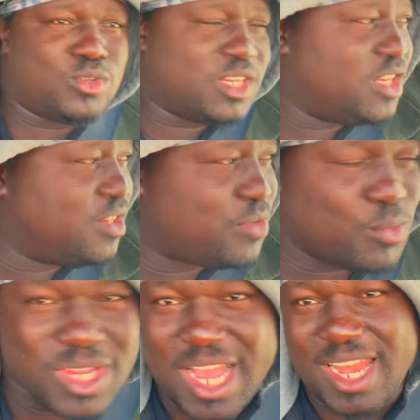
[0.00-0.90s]
delivery,
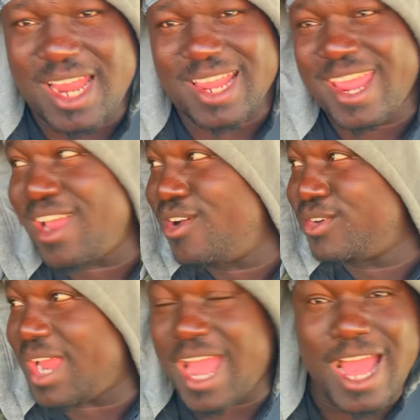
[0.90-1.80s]
we got like
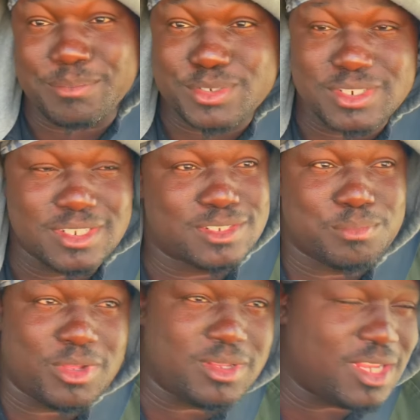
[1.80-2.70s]
800 apps in this.
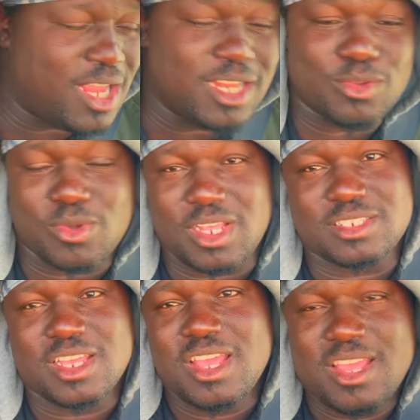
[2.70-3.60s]

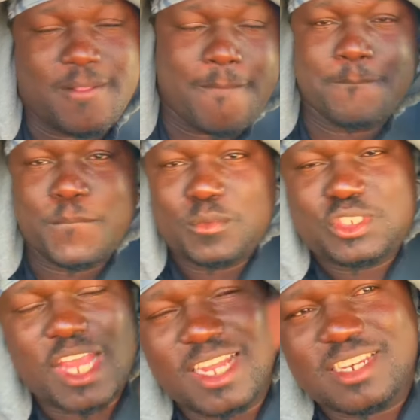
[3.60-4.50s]
Anyways,
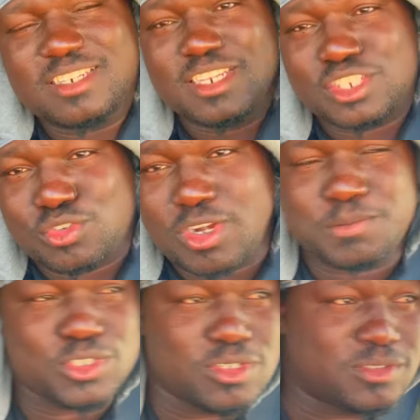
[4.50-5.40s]
check the
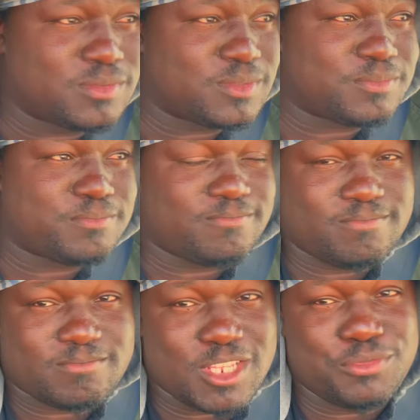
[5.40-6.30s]
description.
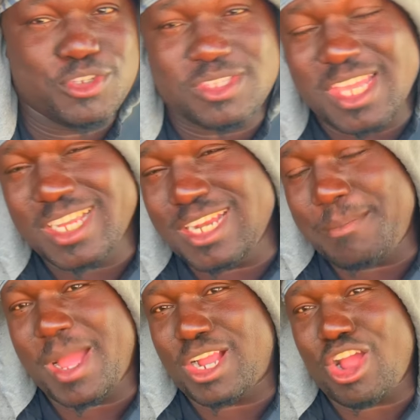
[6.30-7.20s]
If you're thinking
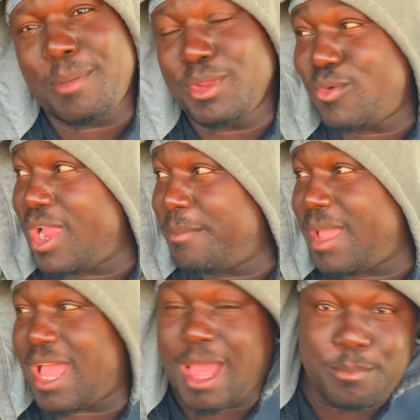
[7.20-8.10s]
about calling me where I'm
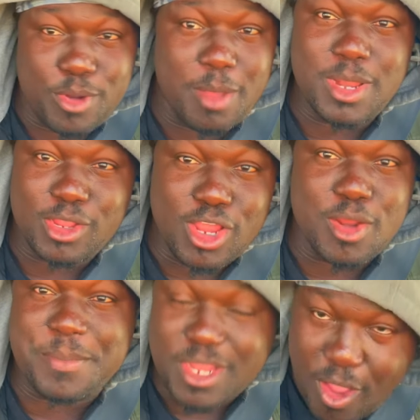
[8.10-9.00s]
at, I'm probably going
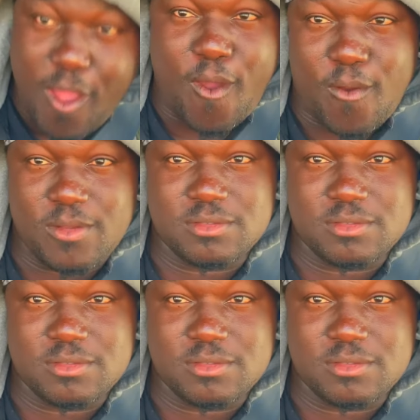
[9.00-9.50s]
to be gone.